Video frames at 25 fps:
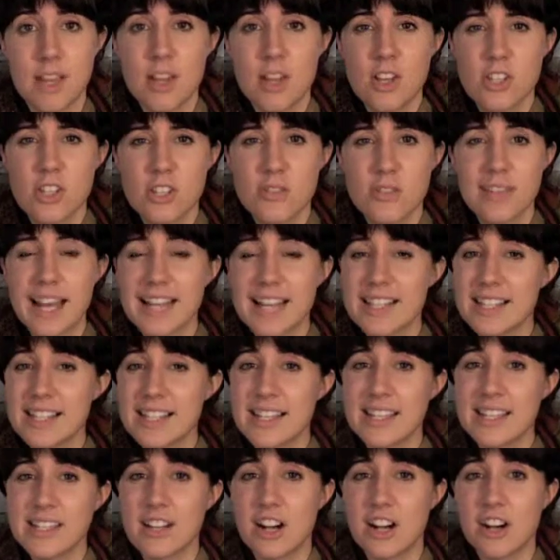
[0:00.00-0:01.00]
So that's
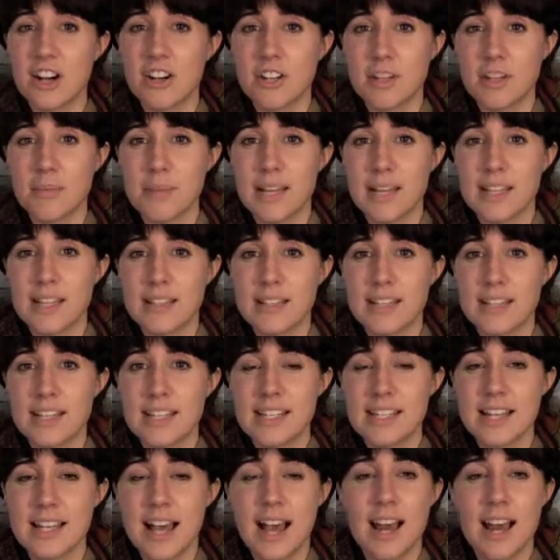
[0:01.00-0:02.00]
his argument.
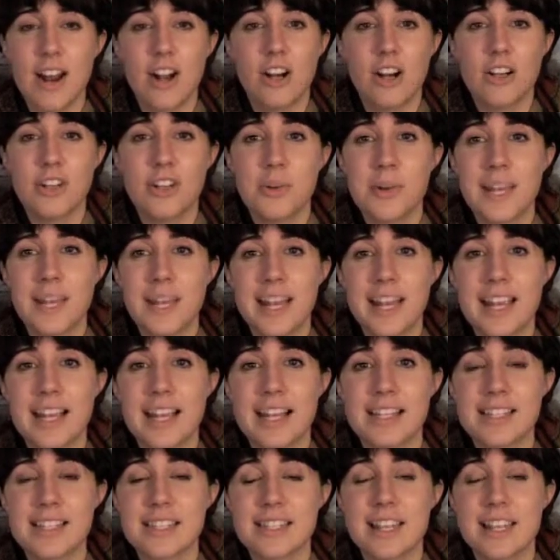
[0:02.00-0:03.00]
He's not arguing
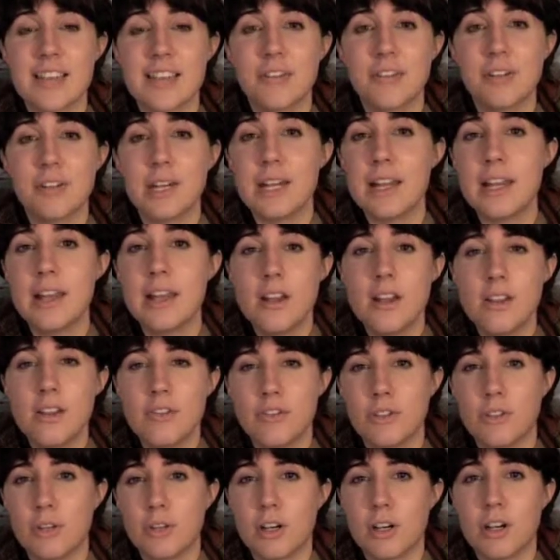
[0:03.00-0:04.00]
against slavery
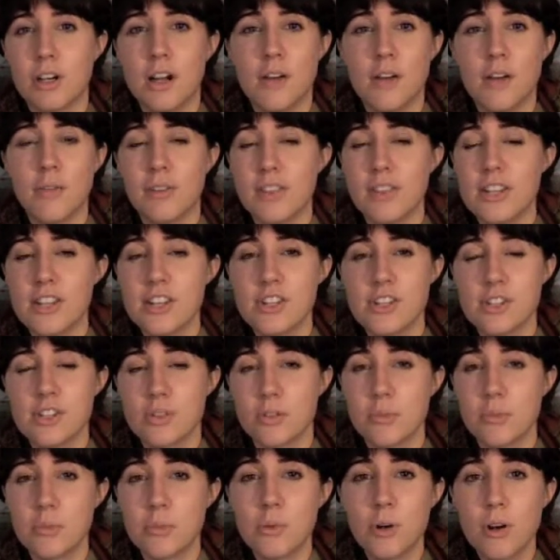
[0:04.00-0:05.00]
for a religious
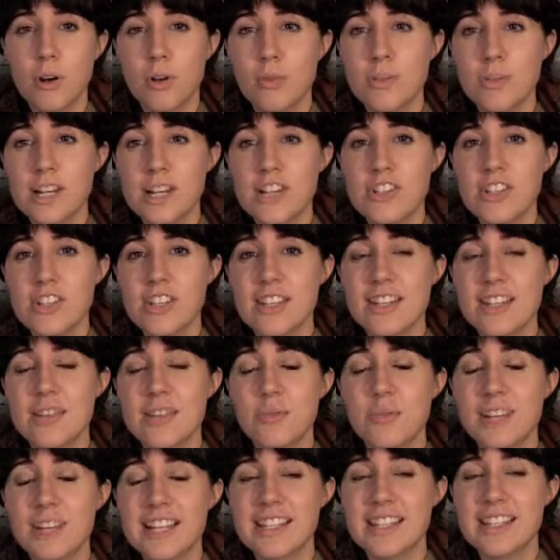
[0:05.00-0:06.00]
or a moral
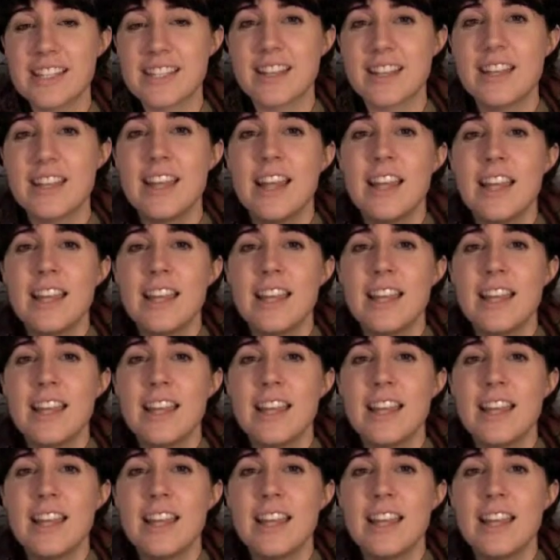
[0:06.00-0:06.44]
reason.